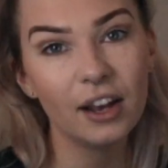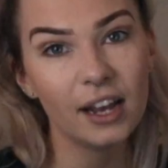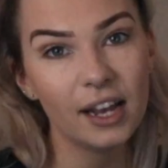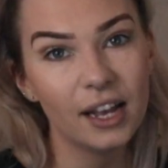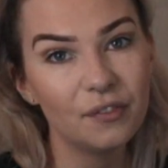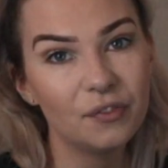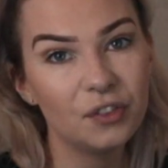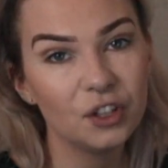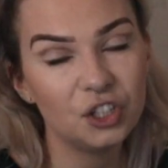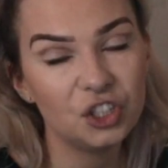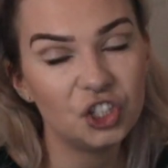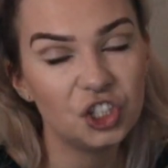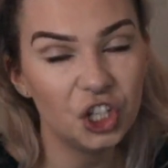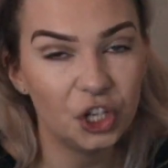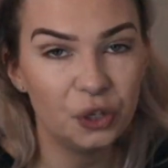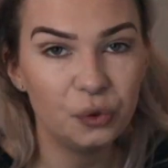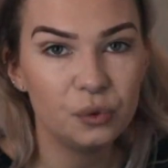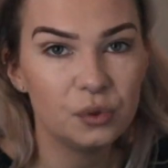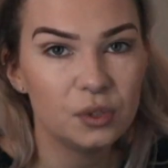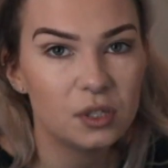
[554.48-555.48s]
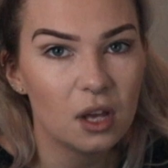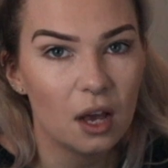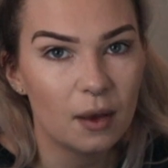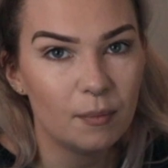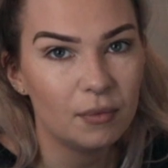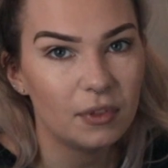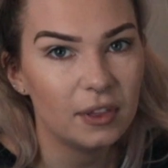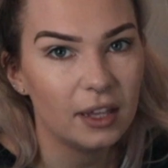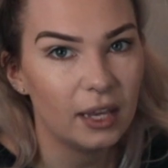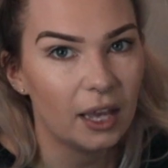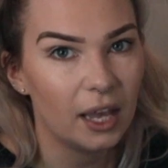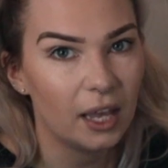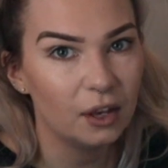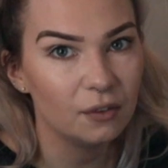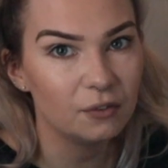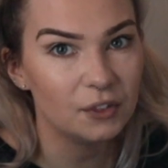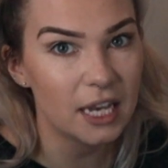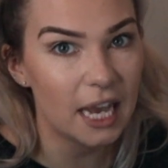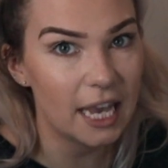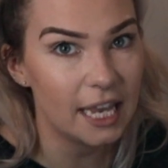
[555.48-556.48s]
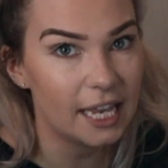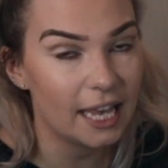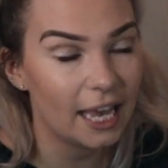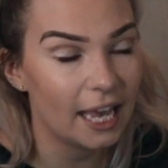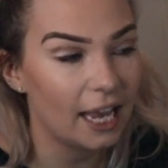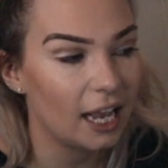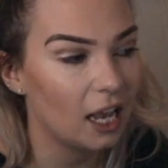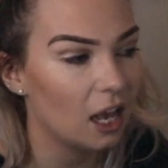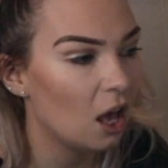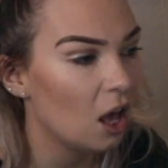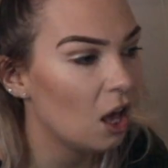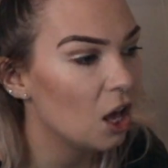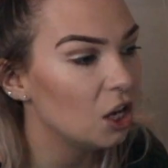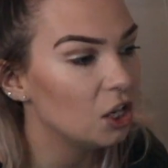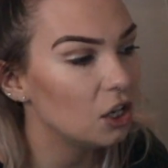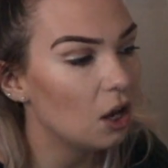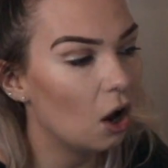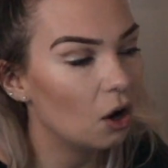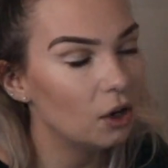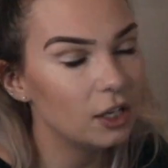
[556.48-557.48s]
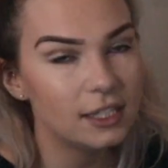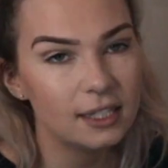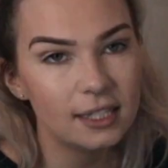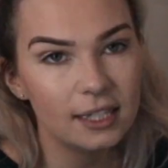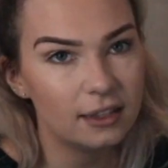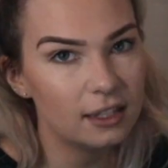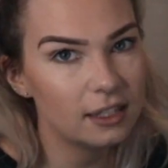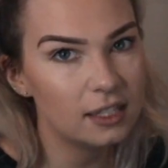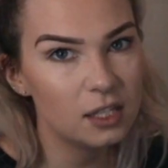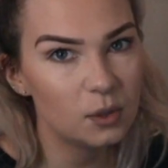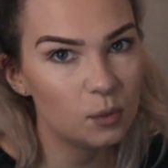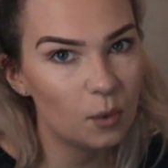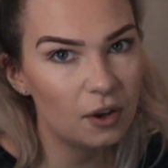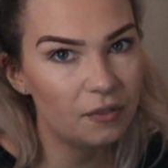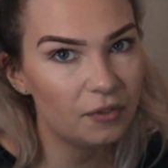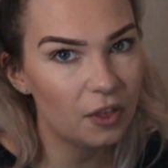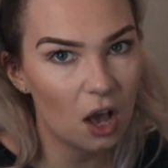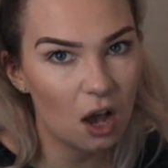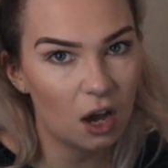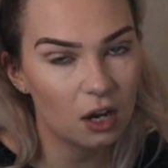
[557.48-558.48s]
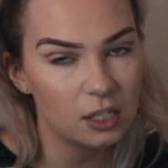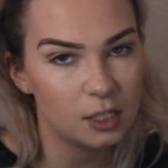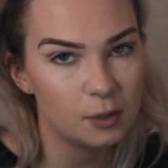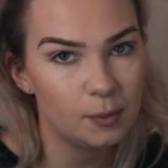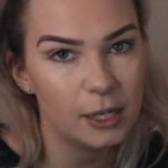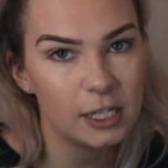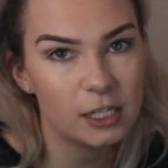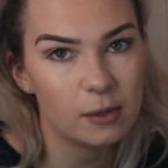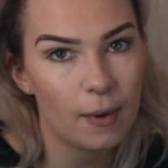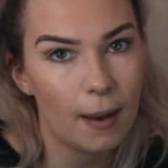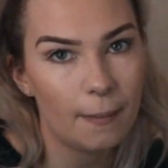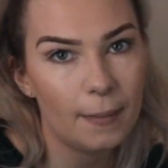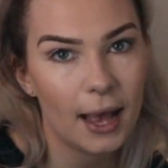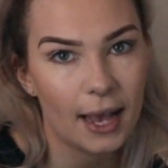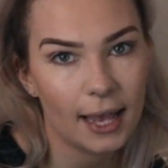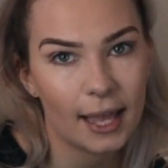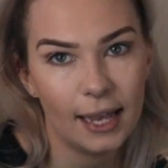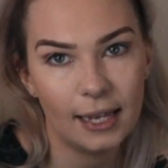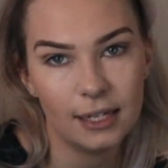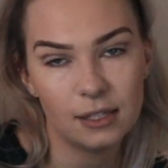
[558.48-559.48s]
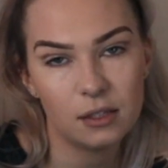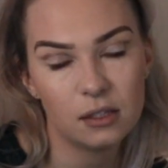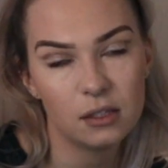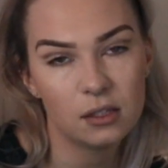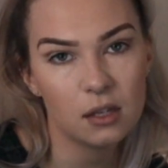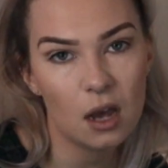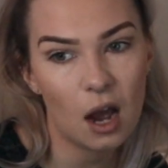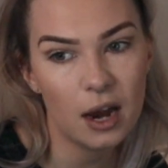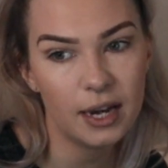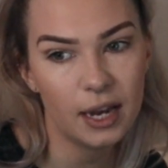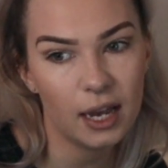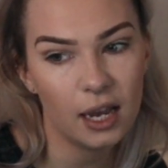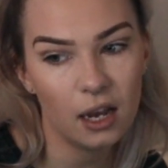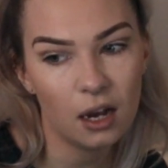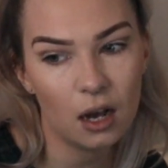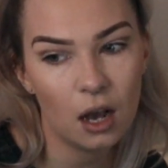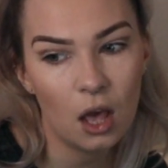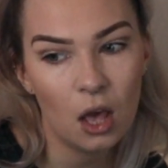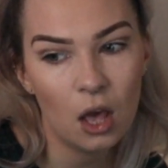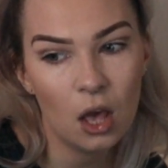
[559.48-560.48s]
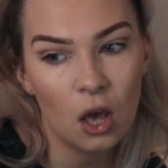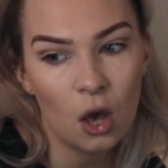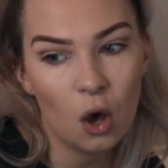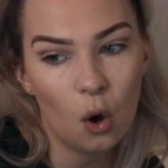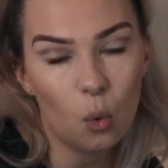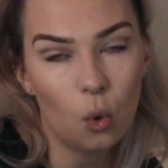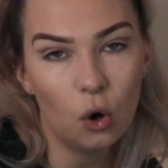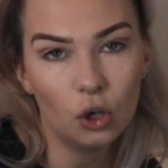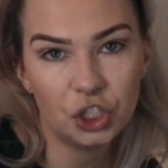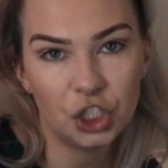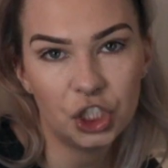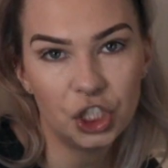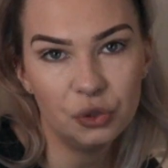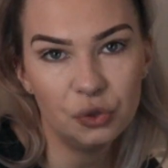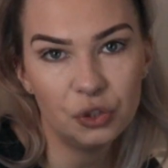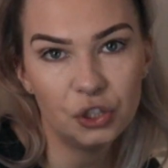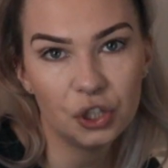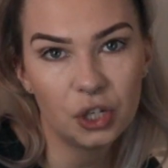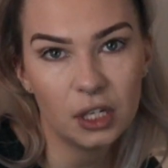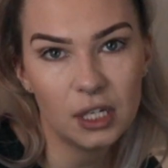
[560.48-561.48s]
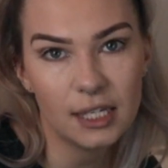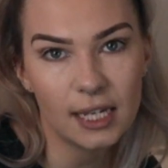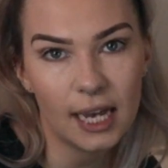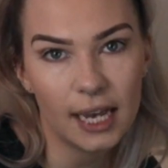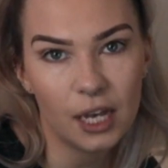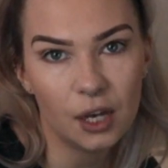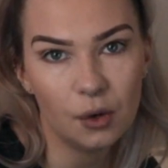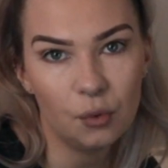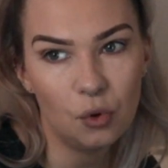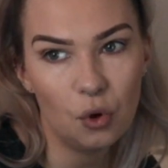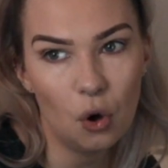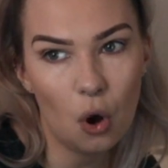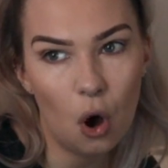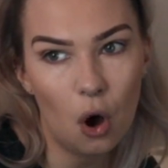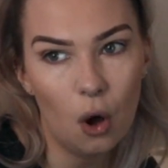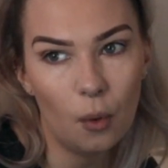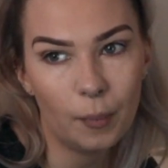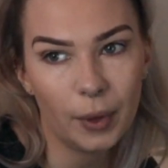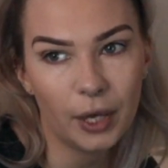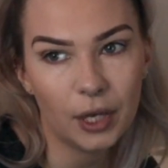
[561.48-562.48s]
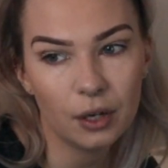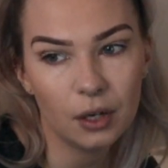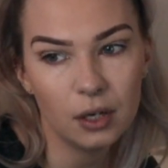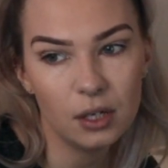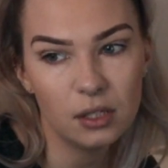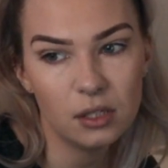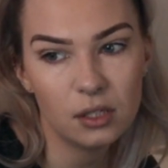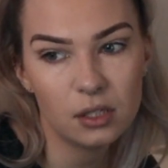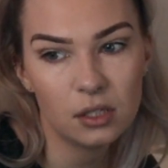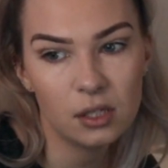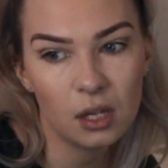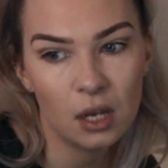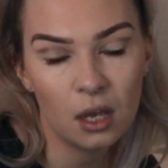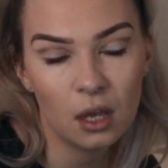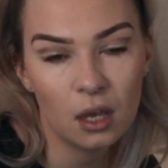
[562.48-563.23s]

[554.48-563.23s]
I have the shoes that I'm thinking of taking. Honestly, this is one of the hardest bits about packing, is deciding what shoes you're going to take and not, because